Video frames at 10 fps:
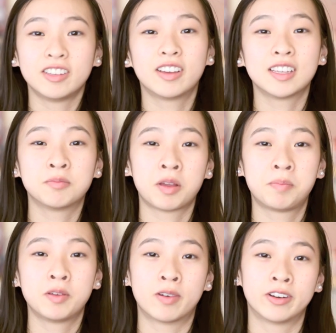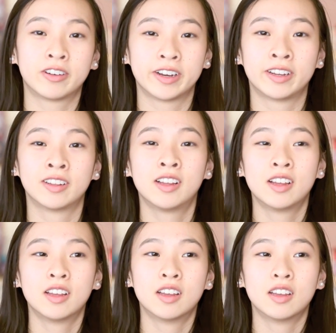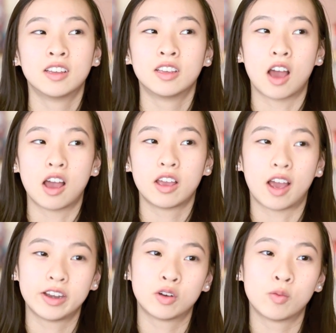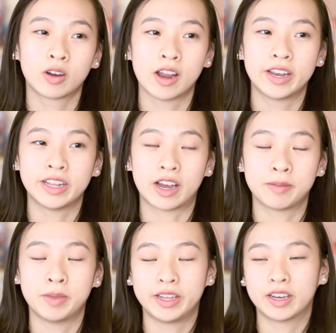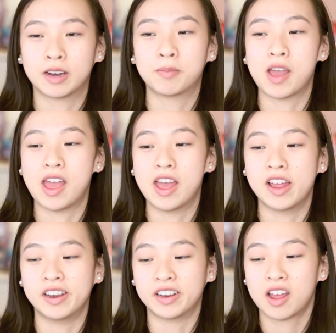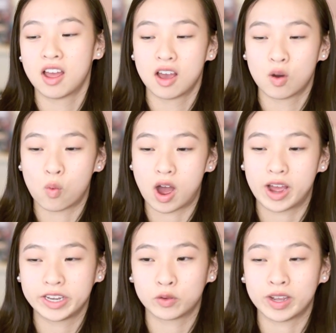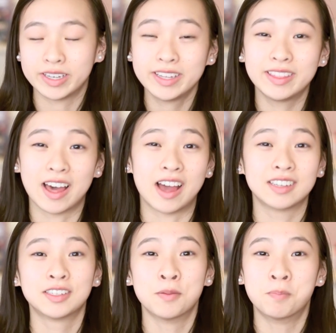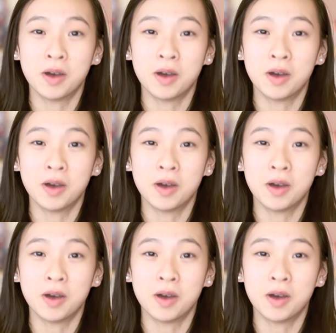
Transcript: So you guys might be wondering, I don't wear any eye makeup and why do I need that?